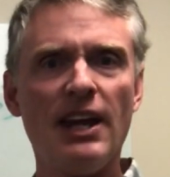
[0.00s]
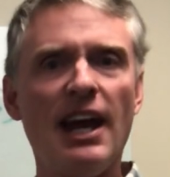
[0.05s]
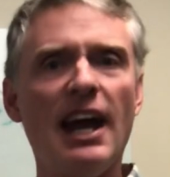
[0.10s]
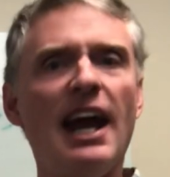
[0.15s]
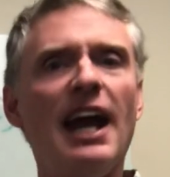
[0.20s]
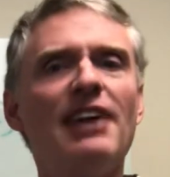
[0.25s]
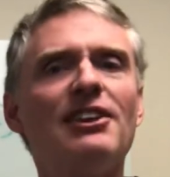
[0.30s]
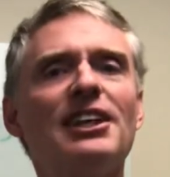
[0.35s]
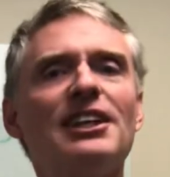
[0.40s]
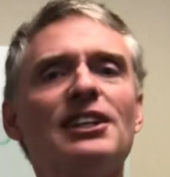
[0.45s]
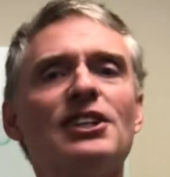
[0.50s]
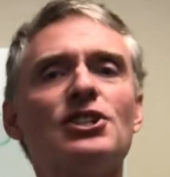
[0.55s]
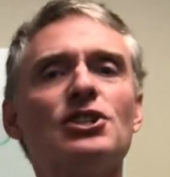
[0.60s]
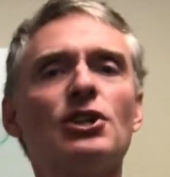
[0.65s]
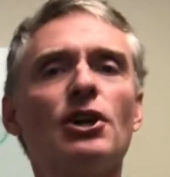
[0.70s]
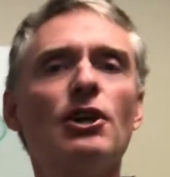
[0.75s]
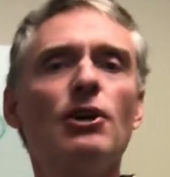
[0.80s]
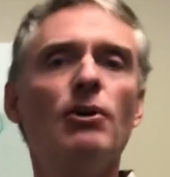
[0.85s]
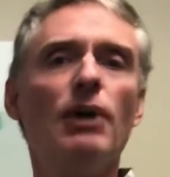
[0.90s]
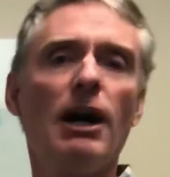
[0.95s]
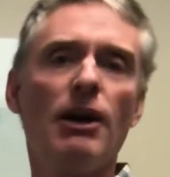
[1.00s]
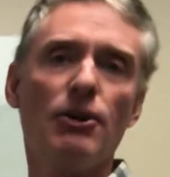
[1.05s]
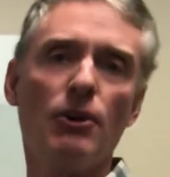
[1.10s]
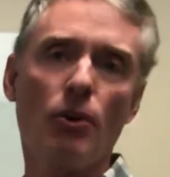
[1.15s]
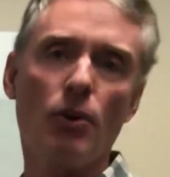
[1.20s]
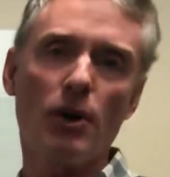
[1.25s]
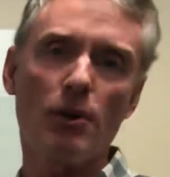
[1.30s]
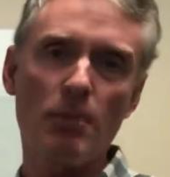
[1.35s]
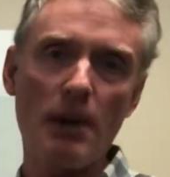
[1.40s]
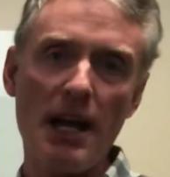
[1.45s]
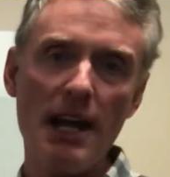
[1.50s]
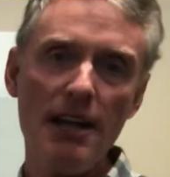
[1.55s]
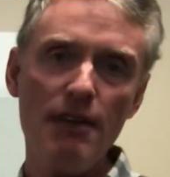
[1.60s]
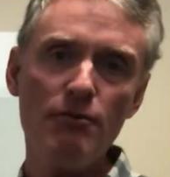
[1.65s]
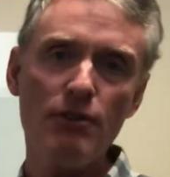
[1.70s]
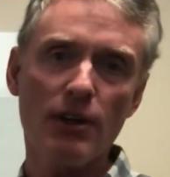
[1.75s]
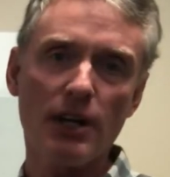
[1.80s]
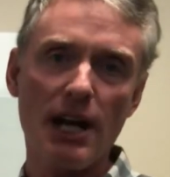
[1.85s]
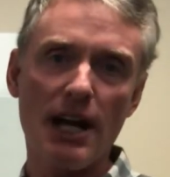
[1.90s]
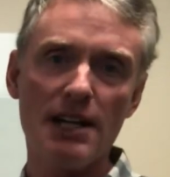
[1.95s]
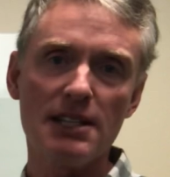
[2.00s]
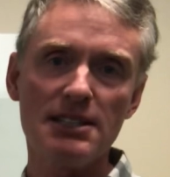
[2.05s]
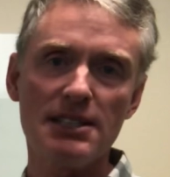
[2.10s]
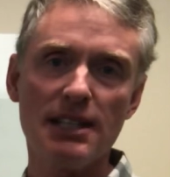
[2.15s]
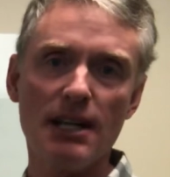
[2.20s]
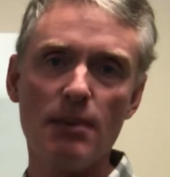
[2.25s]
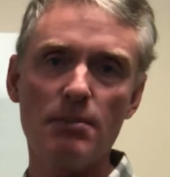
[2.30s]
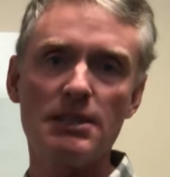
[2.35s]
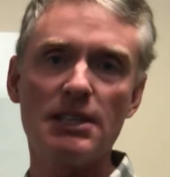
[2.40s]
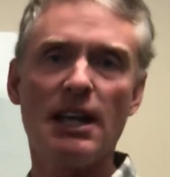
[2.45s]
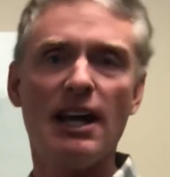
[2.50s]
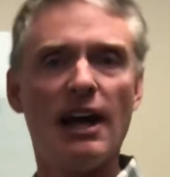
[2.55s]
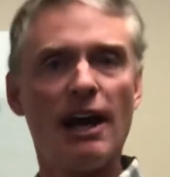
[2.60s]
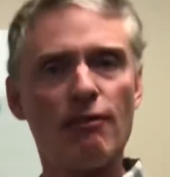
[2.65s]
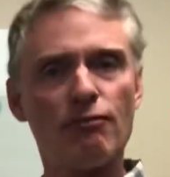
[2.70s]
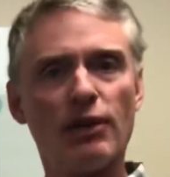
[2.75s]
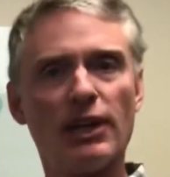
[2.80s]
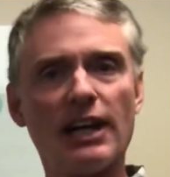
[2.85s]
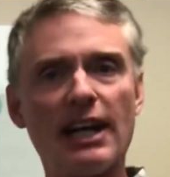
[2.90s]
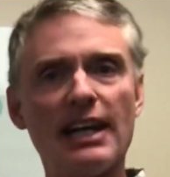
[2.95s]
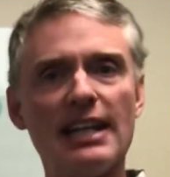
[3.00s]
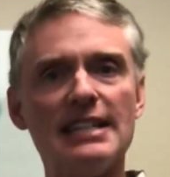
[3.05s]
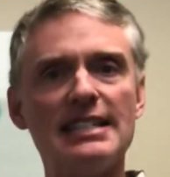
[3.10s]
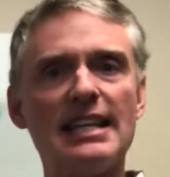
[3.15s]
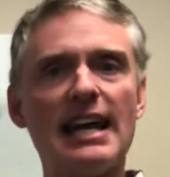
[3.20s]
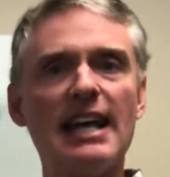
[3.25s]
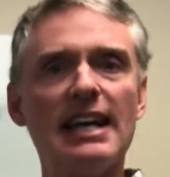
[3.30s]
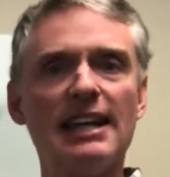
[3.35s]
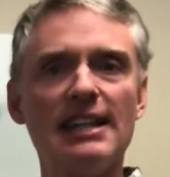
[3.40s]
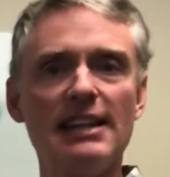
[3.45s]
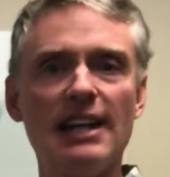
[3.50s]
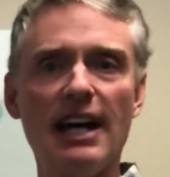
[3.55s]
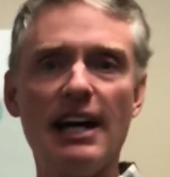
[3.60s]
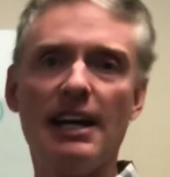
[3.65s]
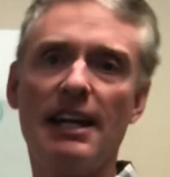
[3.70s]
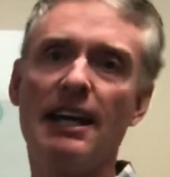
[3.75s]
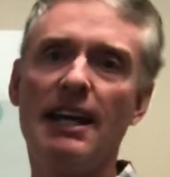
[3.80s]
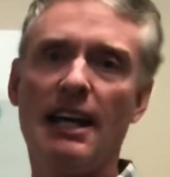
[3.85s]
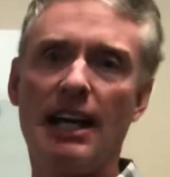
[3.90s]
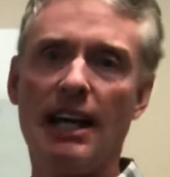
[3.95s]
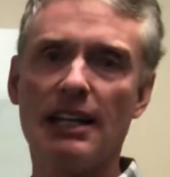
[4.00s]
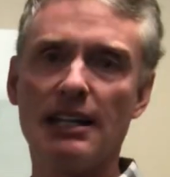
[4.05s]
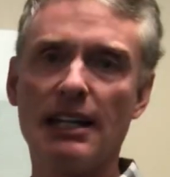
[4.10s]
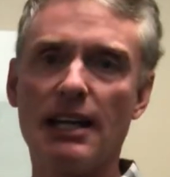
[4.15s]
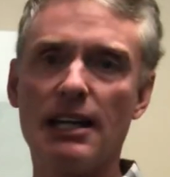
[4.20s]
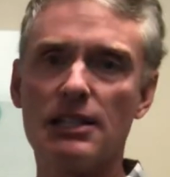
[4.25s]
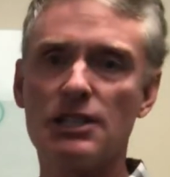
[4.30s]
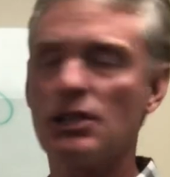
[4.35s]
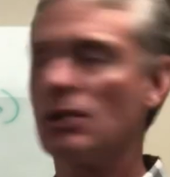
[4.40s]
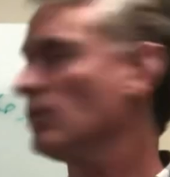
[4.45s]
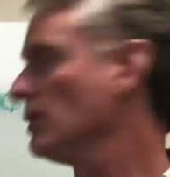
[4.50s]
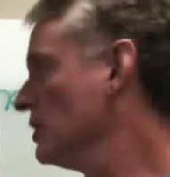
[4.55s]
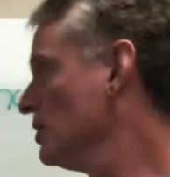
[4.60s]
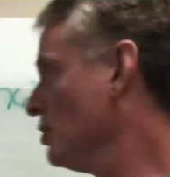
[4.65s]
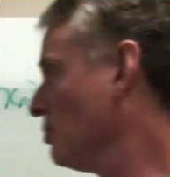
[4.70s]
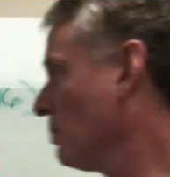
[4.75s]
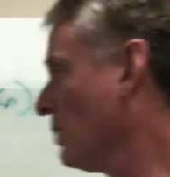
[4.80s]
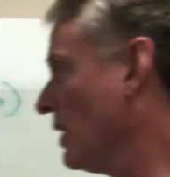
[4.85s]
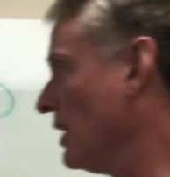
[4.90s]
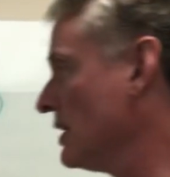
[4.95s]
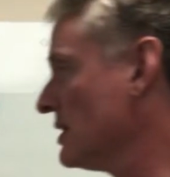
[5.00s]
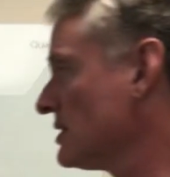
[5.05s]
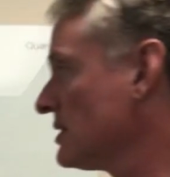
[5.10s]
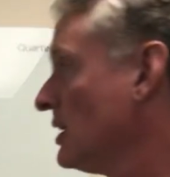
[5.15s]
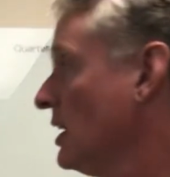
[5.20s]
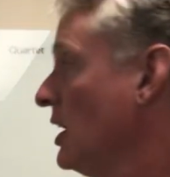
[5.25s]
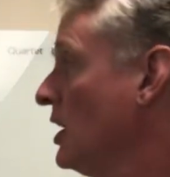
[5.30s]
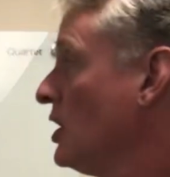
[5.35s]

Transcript: and then to show you how the org behavior concepts have really kind of taken that and led us to a new place.